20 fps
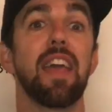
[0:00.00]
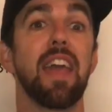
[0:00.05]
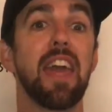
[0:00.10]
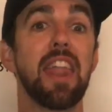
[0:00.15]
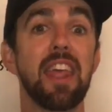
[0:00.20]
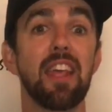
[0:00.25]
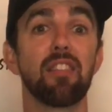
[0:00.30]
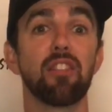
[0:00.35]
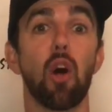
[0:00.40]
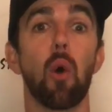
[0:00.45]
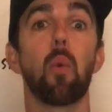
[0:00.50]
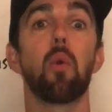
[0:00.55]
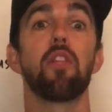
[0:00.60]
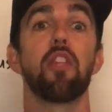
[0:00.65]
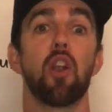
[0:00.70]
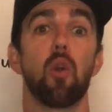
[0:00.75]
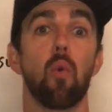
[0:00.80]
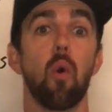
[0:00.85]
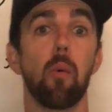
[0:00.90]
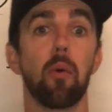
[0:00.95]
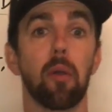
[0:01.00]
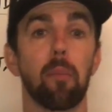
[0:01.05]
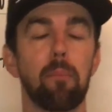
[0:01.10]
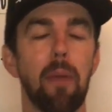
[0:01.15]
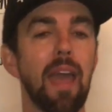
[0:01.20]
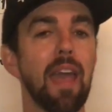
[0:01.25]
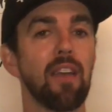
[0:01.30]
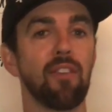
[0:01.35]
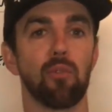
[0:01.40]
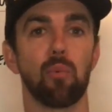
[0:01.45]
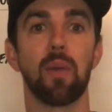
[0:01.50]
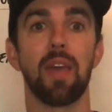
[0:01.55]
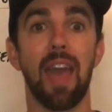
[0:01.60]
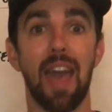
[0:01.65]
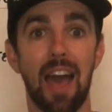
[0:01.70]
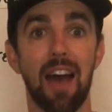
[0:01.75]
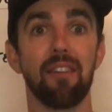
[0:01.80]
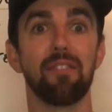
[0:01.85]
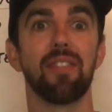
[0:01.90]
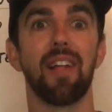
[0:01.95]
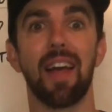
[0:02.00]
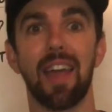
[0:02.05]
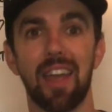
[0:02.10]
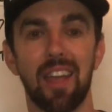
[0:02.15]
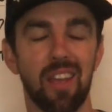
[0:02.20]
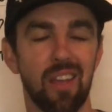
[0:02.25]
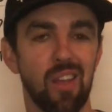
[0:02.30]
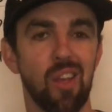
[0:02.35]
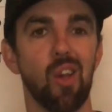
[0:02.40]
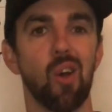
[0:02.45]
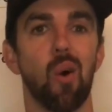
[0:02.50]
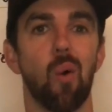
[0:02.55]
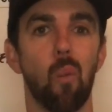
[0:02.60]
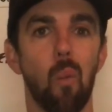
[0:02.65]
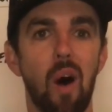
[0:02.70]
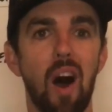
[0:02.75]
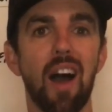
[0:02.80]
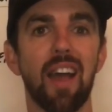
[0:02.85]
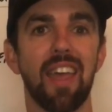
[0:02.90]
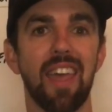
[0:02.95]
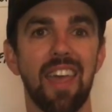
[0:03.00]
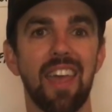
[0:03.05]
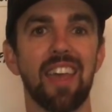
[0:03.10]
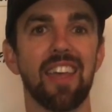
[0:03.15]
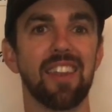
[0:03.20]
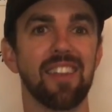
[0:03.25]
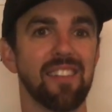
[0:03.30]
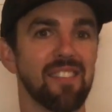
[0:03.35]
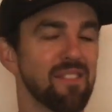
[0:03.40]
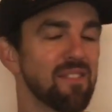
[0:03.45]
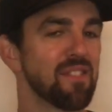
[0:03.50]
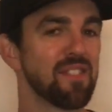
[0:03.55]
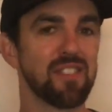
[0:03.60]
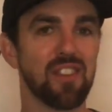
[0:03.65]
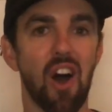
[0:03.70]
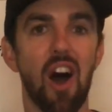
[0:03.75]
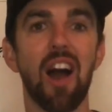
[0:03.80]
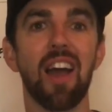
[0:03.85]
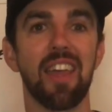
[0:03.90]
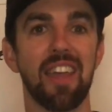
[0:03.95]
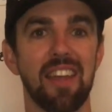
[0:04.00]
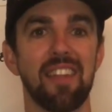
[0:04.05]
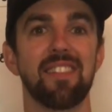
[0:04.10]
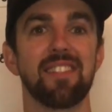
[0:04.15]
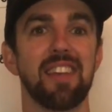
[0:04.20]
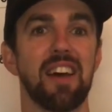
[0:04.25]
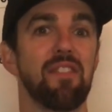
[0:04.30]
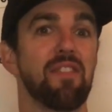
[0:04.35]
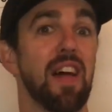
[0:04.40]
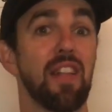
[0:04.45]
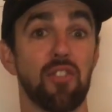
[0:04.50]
Any lower than aerobic base, we have like walking and talking and stuff.